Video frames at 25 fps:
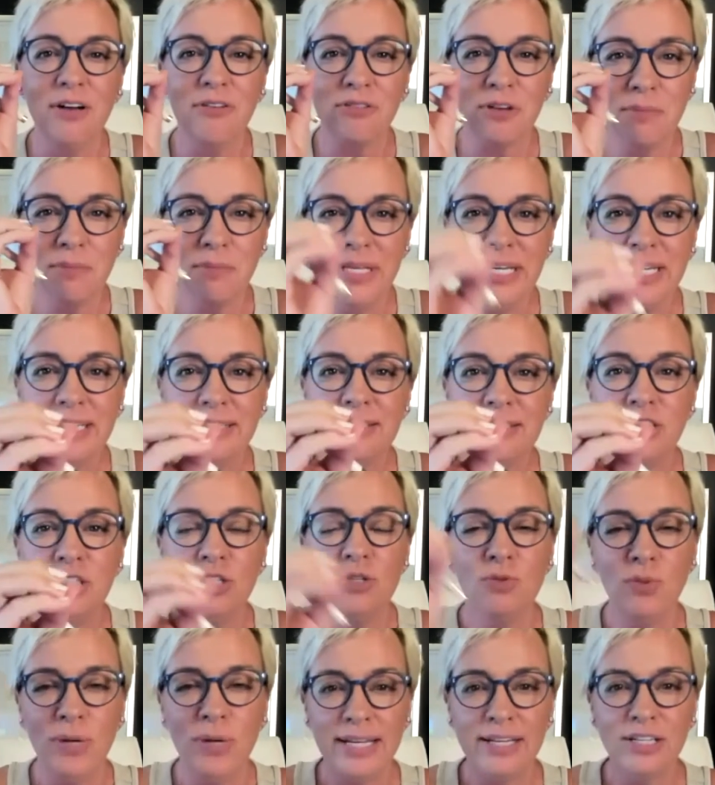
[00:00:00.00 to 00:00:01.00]
from this
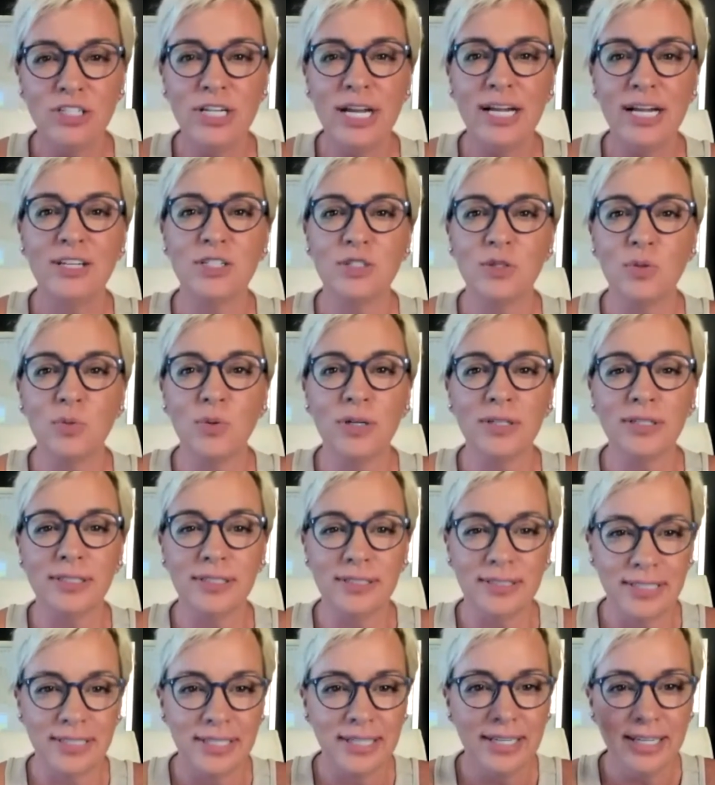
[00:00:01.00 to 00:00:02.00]
to we can change the
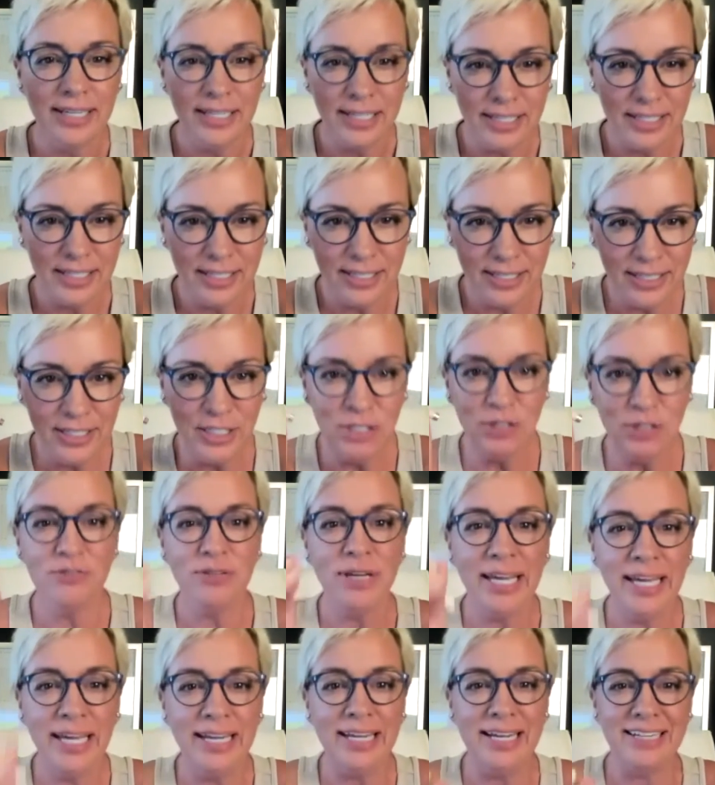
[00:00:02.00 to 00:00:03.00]
world,
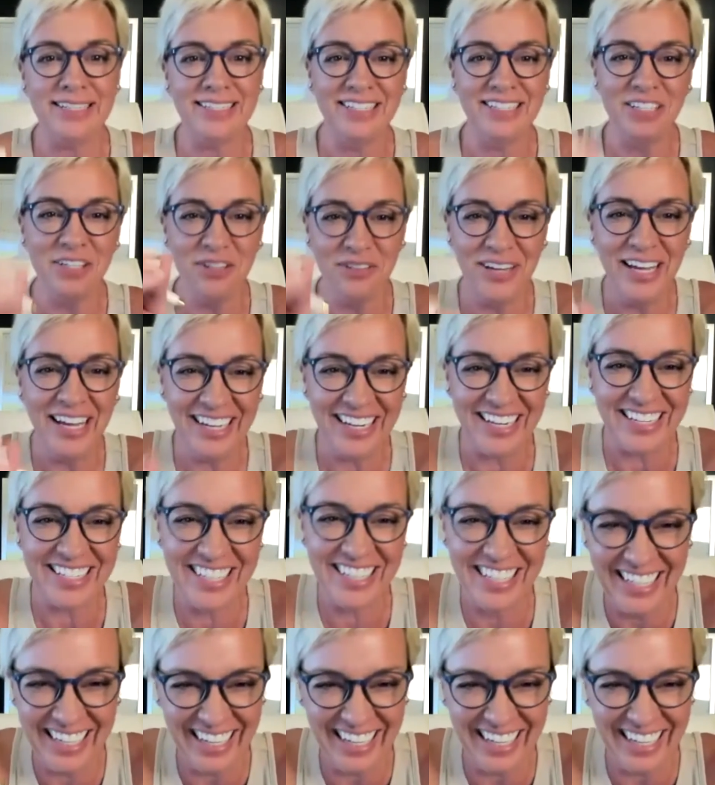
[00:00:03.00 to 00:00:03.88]
you've hit it. You hit it.